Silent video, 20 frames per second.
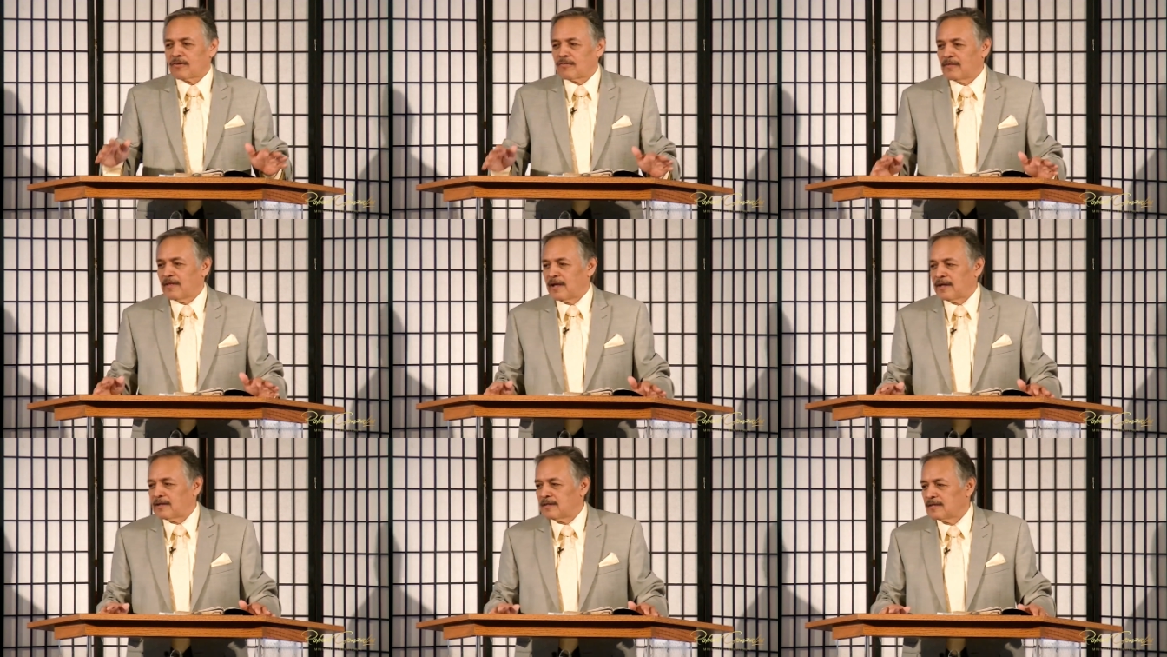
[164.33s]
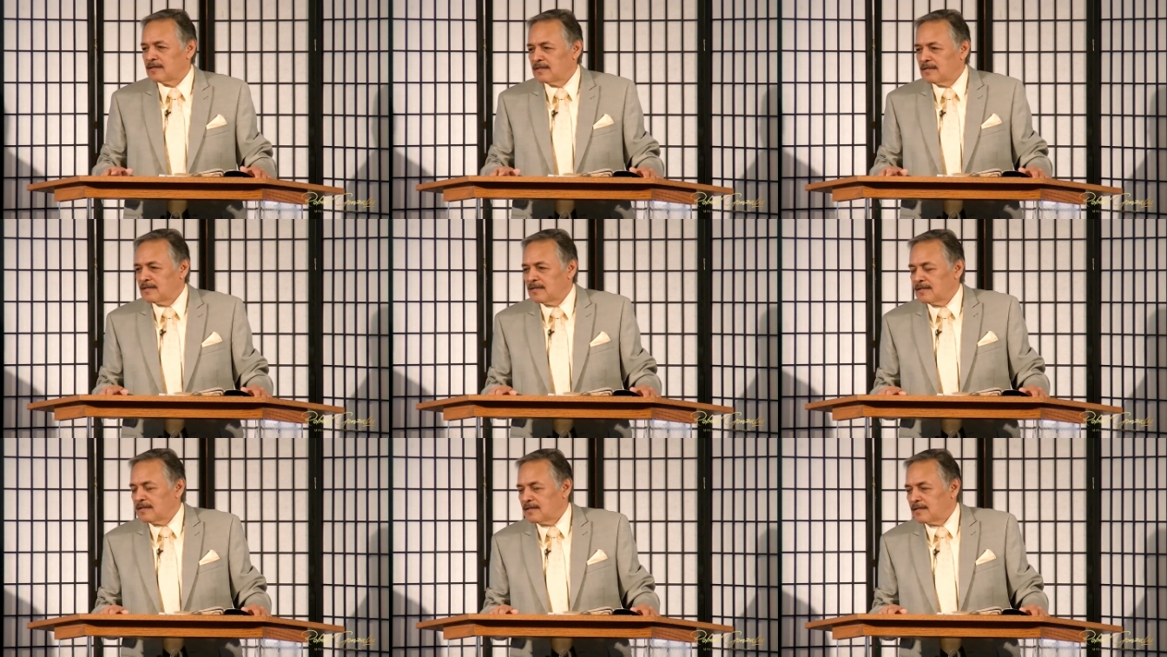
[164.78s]
that
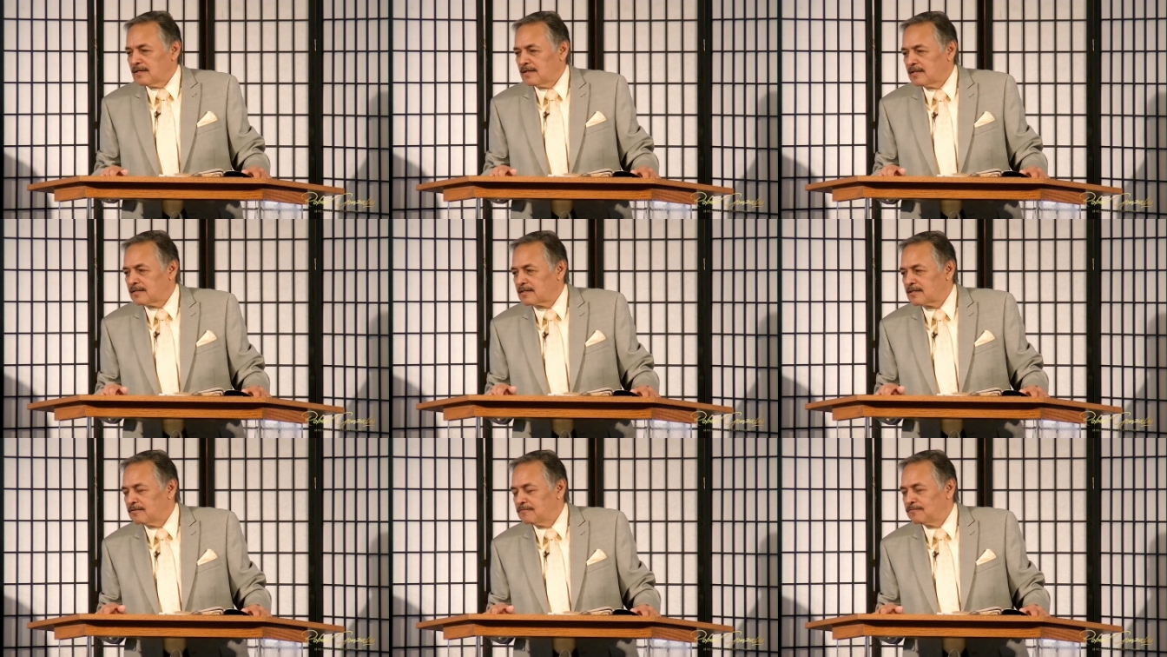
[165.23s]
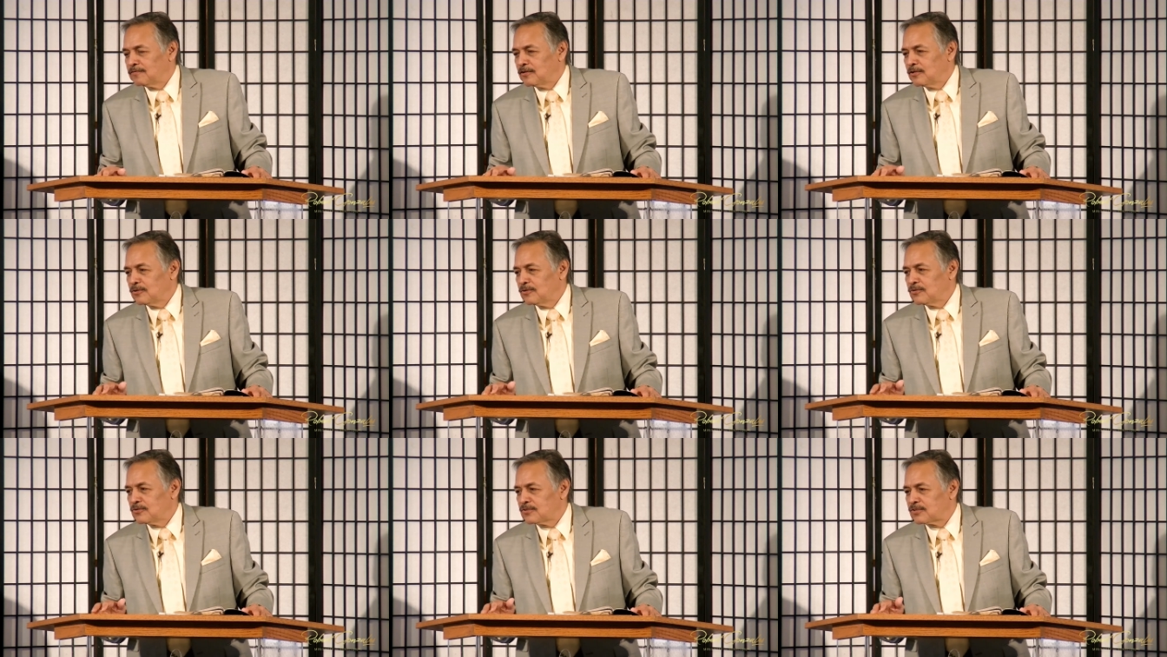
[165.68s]
it
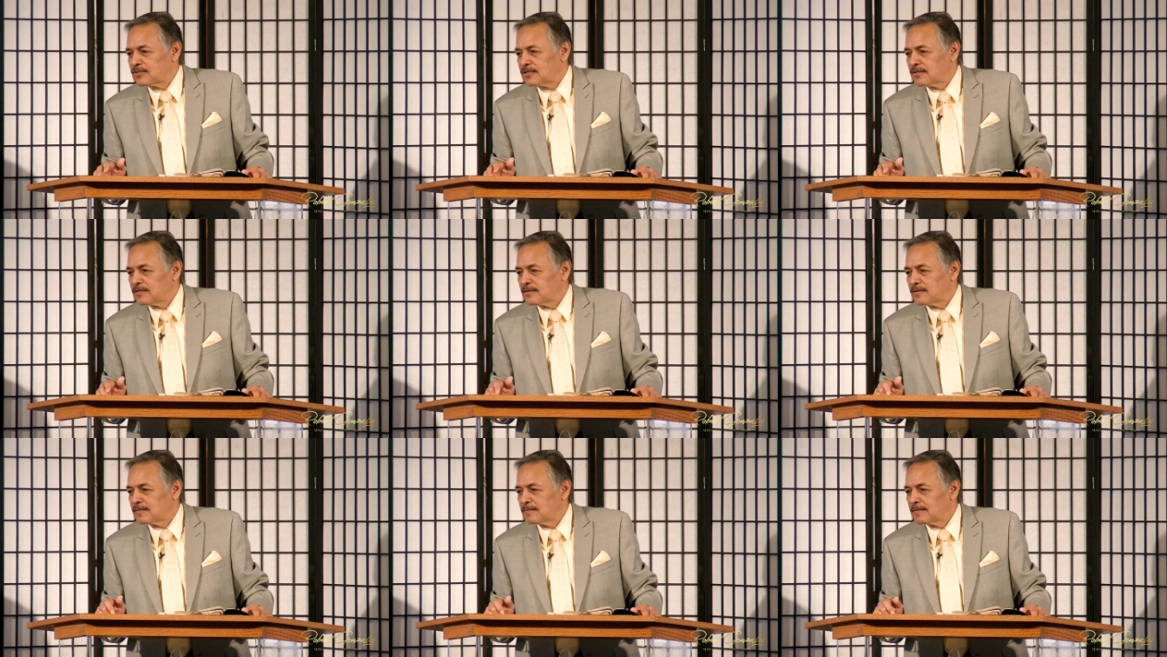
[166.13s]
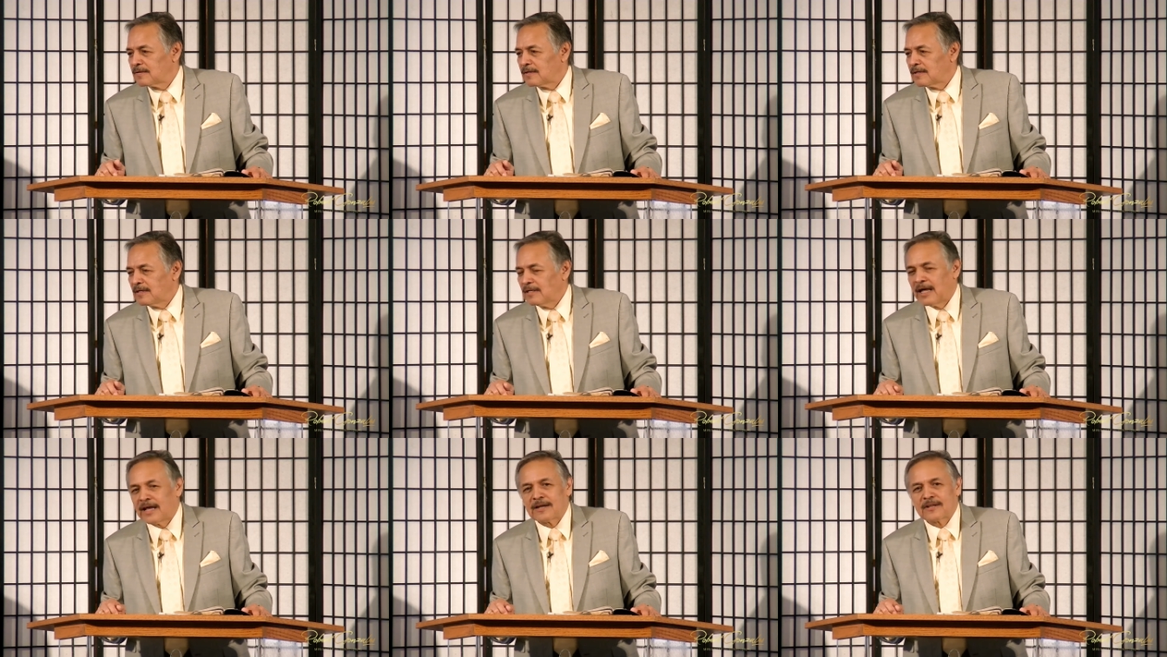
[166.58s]
confused a
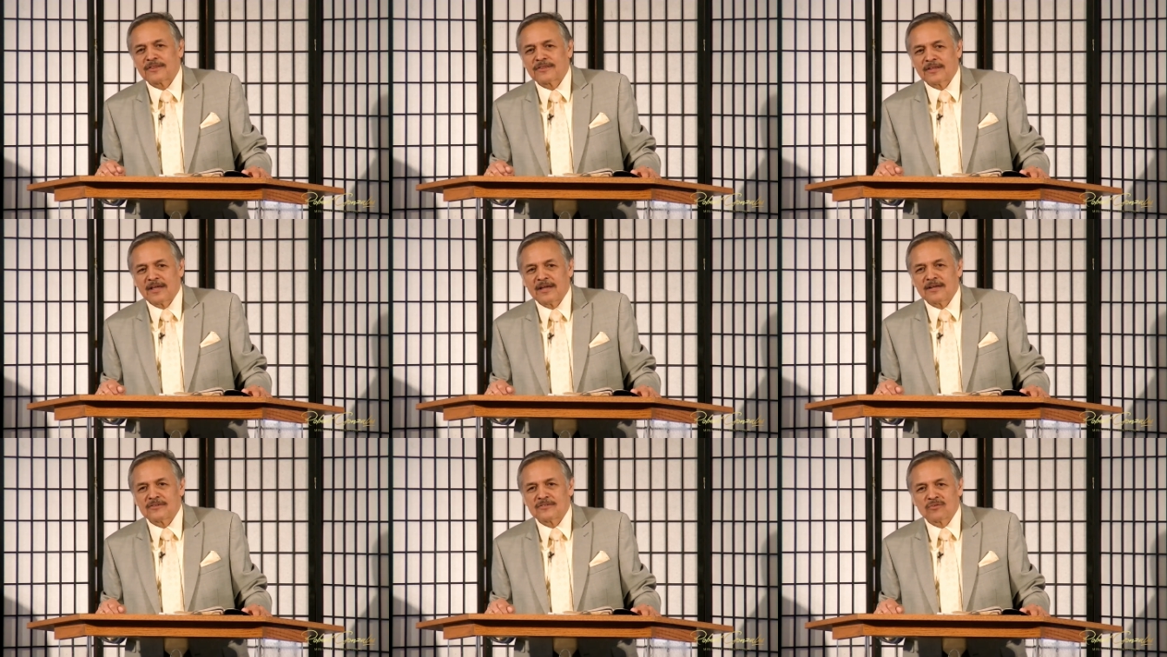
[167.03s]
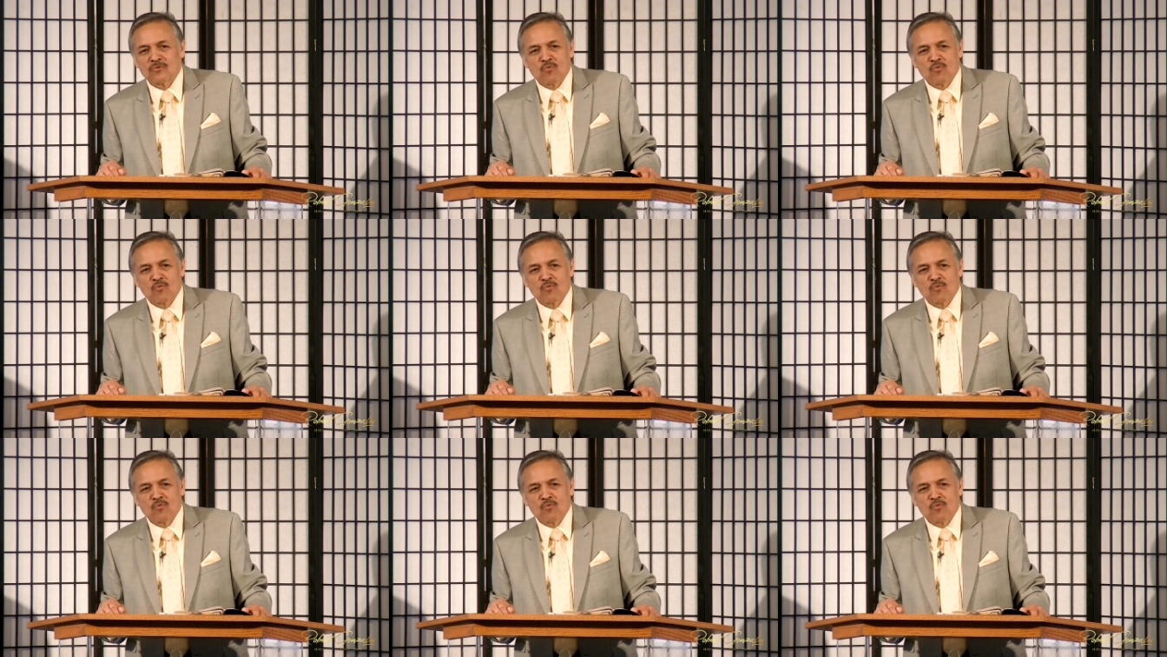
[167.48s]
lot of things.